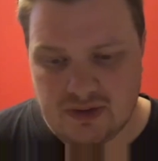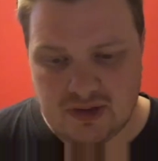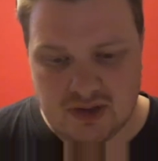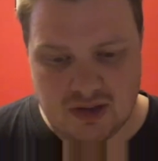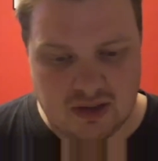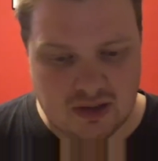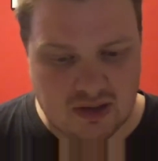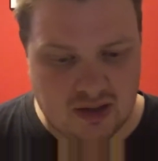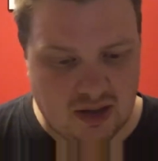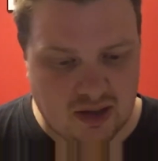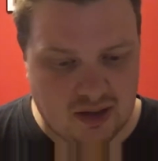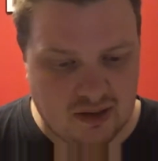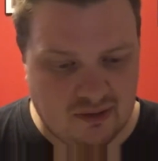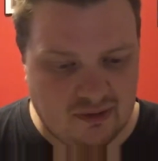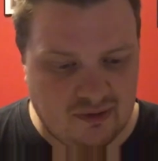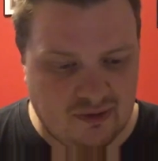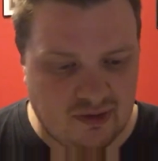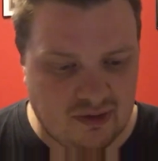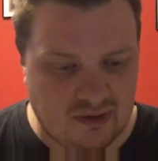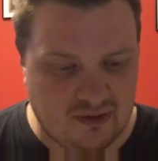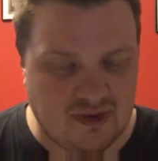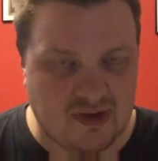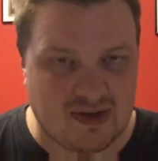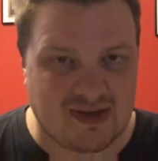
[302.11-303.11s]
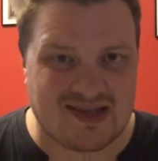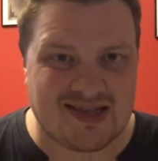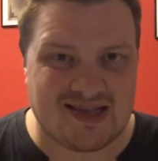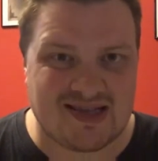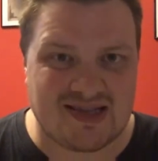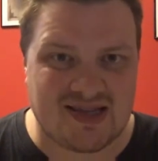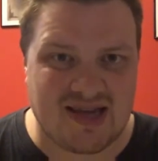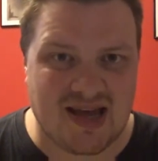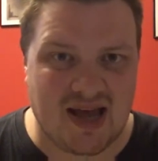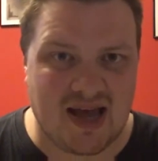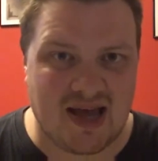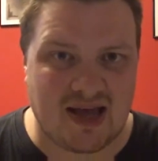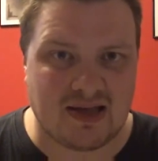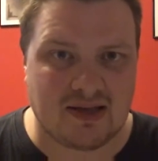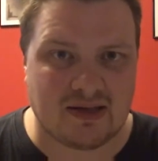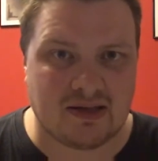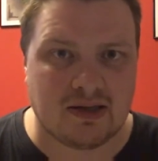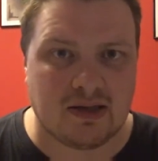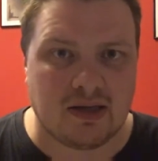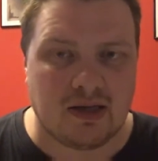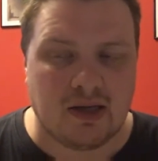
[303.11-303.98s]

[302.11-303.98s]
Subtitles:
to kind of Final Fantasy X,